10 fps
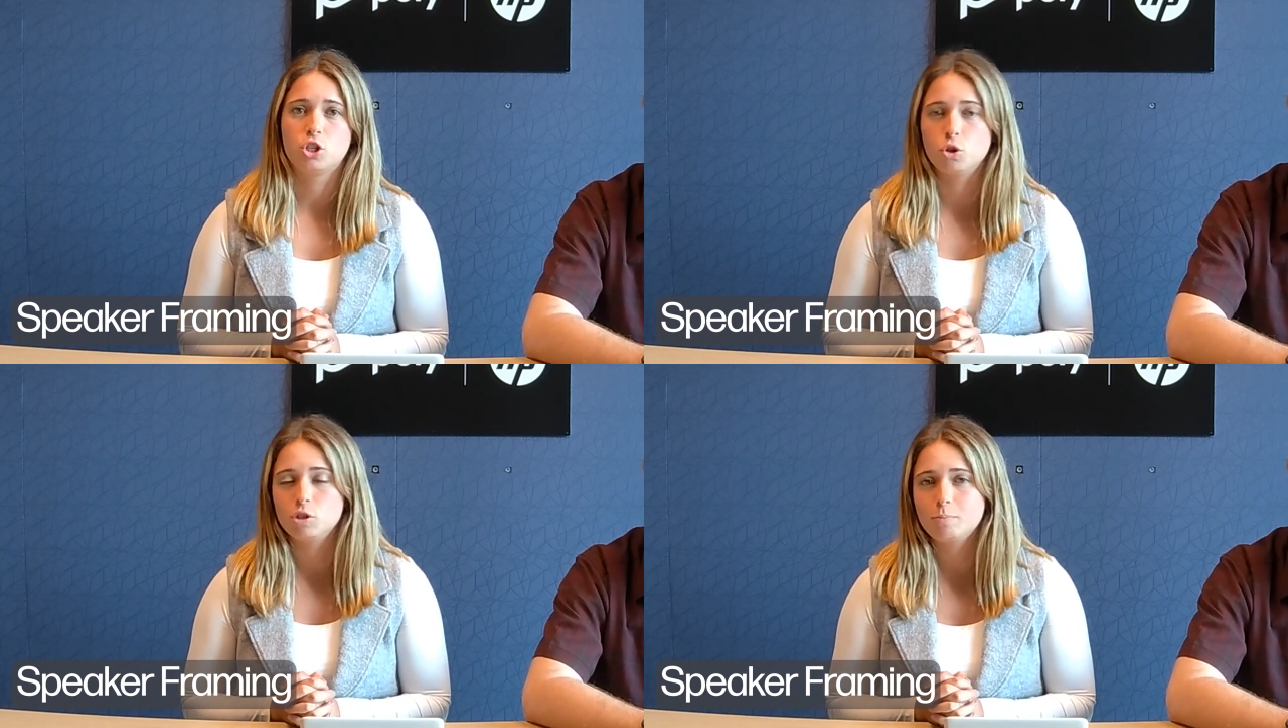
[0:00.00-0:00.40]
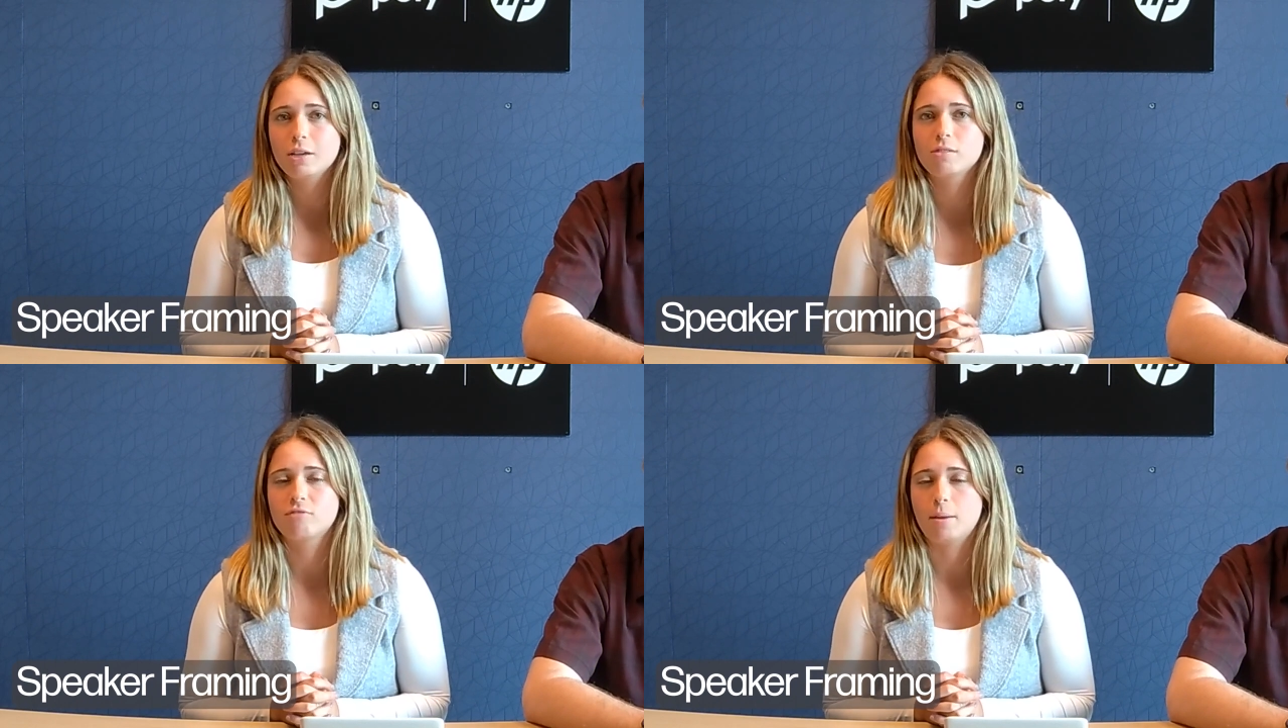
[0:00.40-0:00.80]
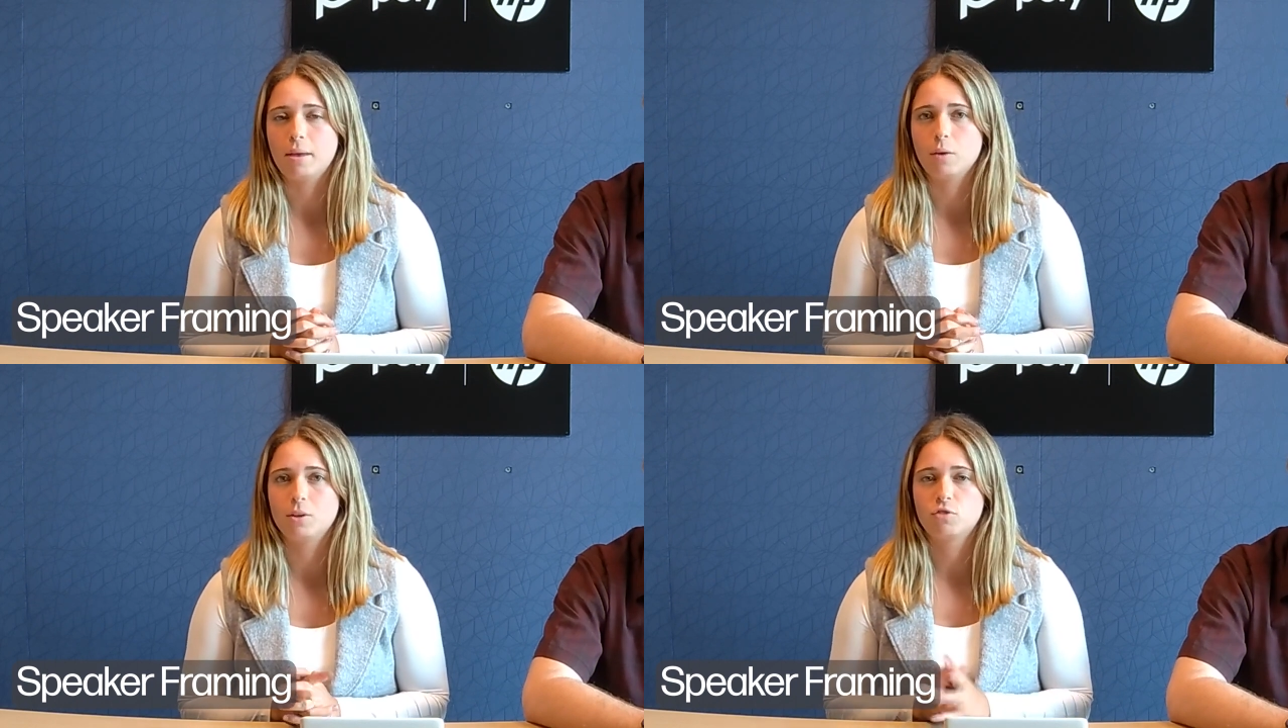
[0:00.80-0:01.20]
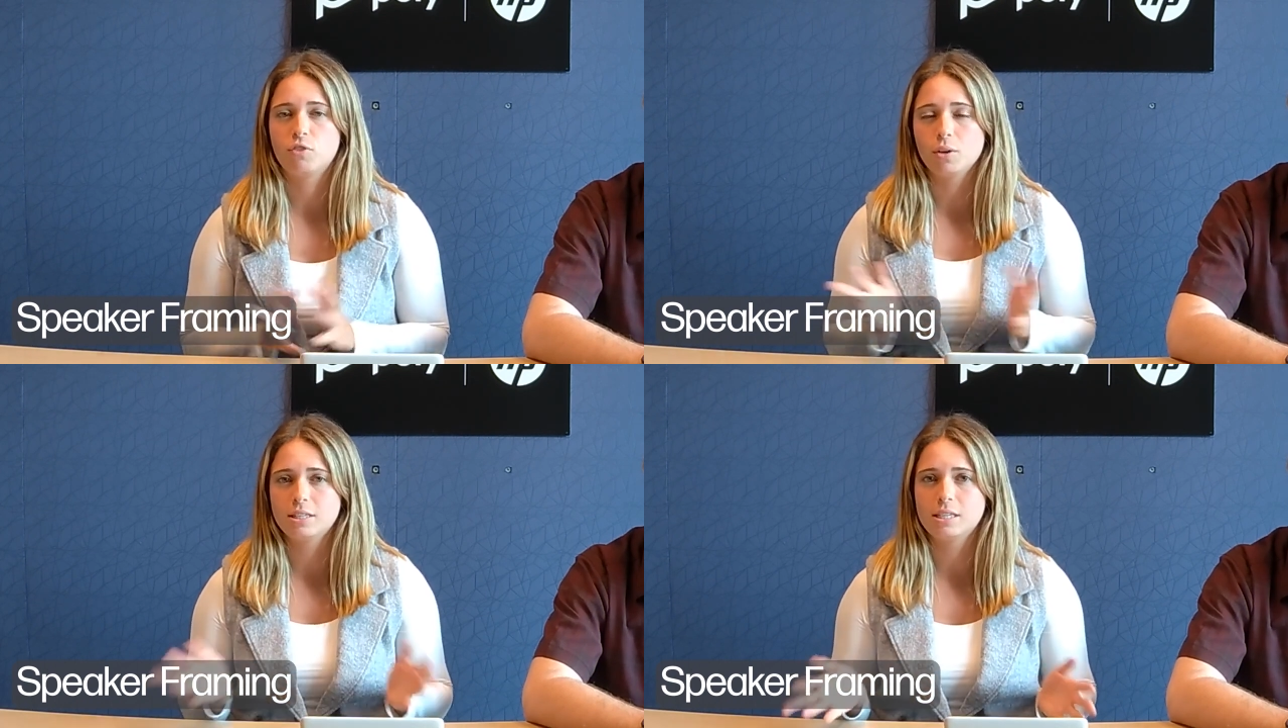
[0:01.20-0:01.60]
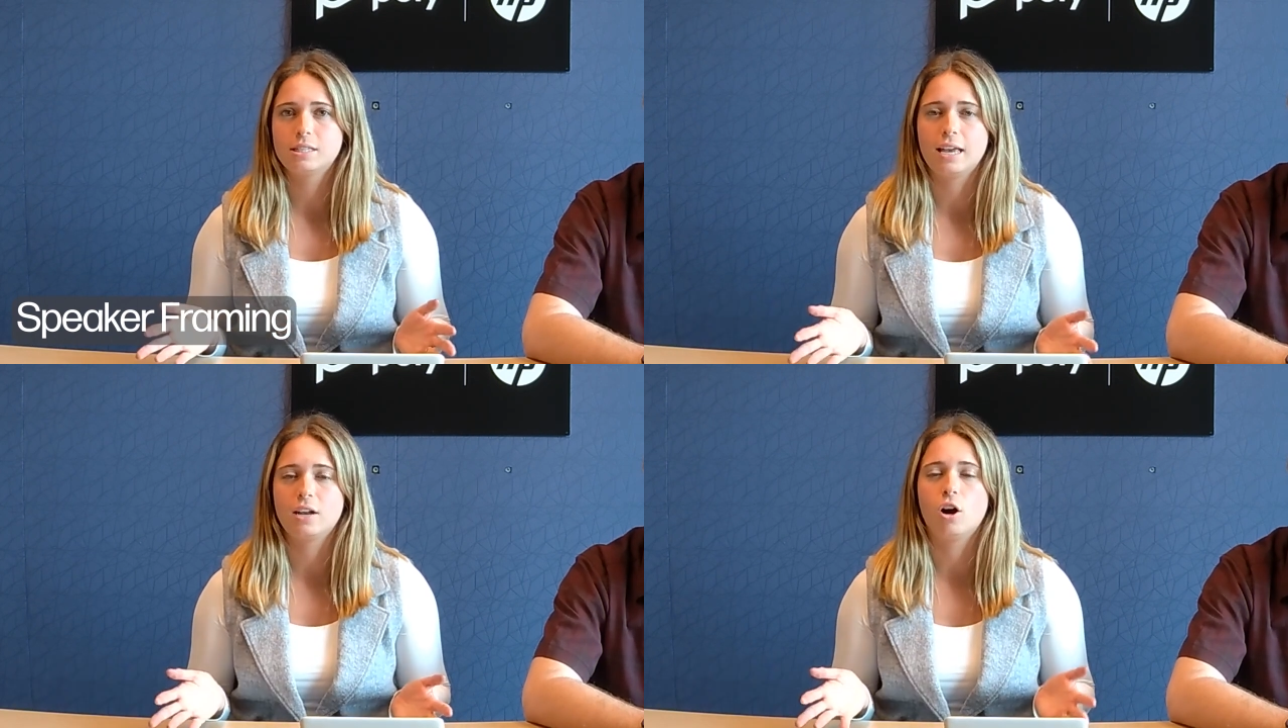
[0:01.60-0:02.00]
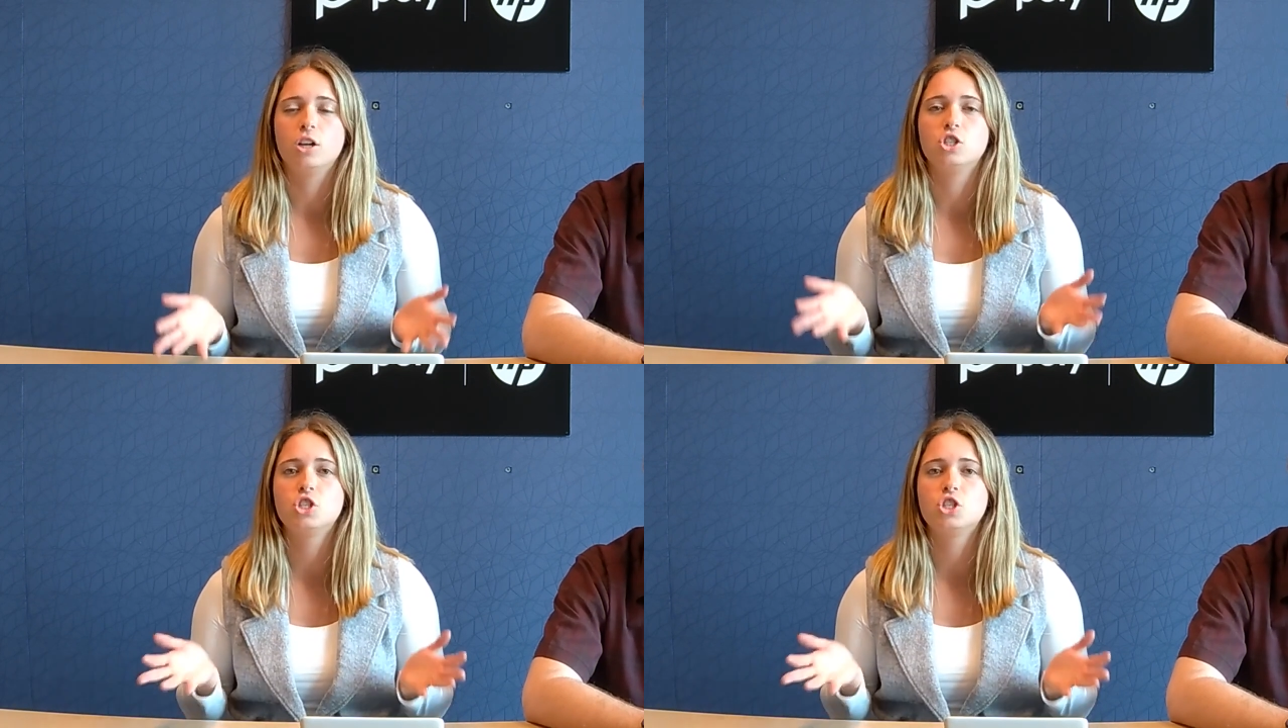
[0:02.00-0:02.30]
to speaker framing, which focuses in on